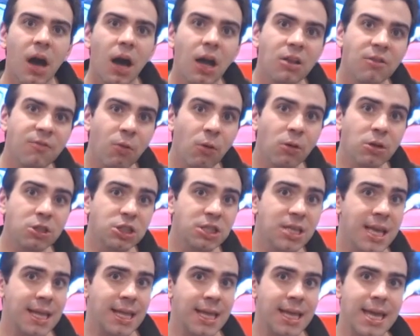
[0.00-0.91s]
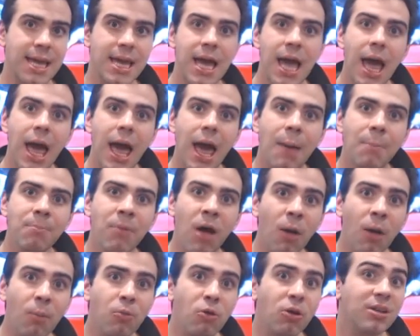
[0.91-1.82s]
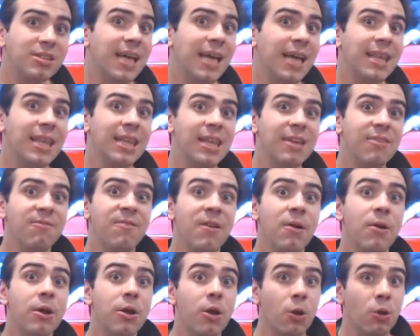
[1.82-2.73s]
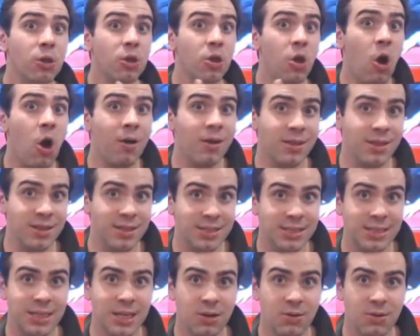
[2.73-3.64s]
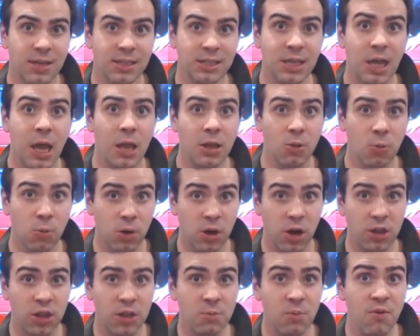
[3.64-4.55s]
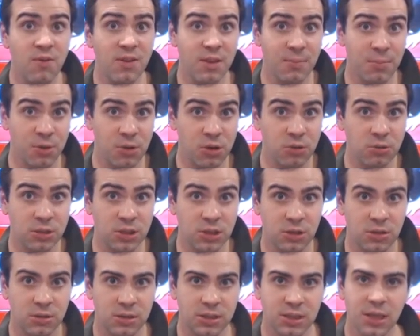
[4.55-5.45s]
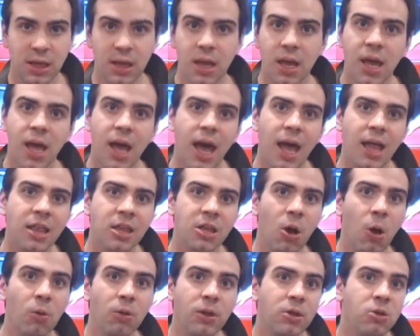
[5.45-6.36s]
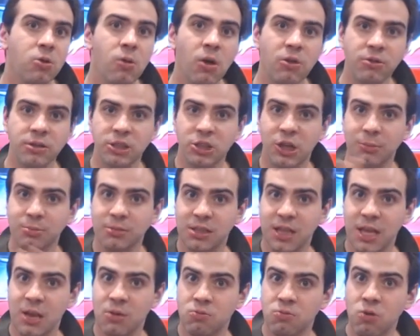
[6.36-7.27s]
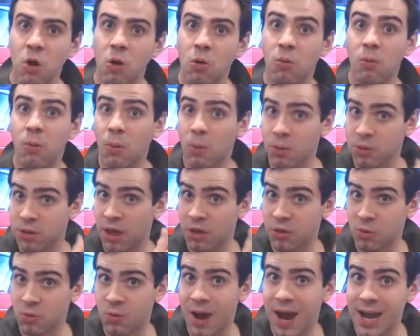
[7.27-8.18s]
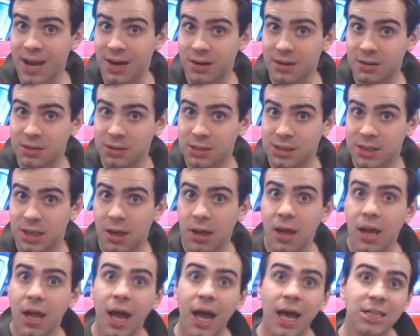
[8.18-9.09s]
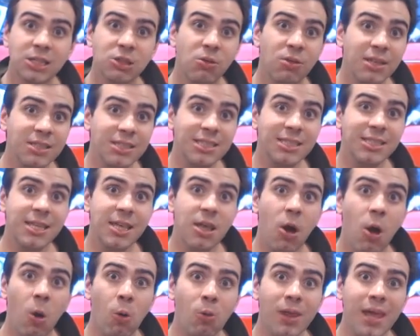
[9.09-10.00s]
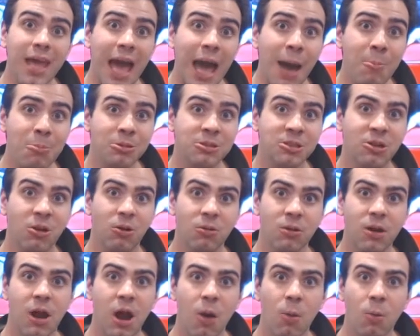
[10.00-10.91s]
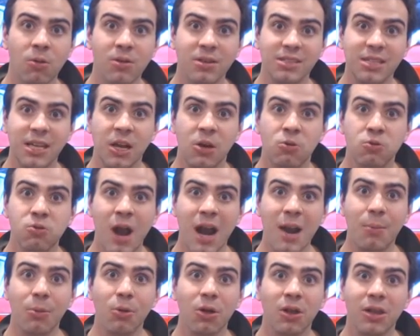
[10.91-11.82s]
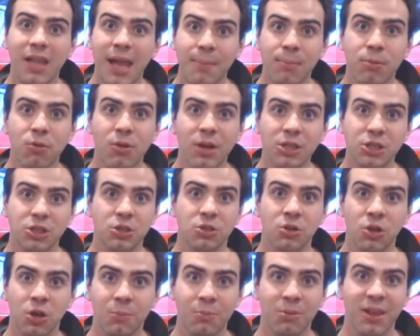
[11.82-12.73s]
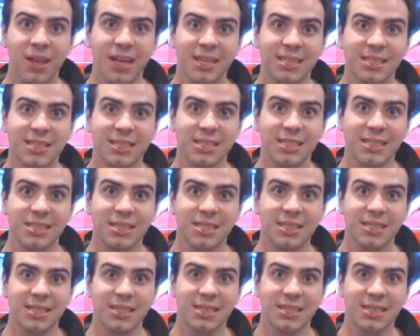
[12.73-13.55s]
Unfortunately, Mel Brooks had to leave very early on in this series to work on the movie The Producers, and the only two other scripts that he wrote were with other writers. So this is the only episode where this incredible collaboration took place.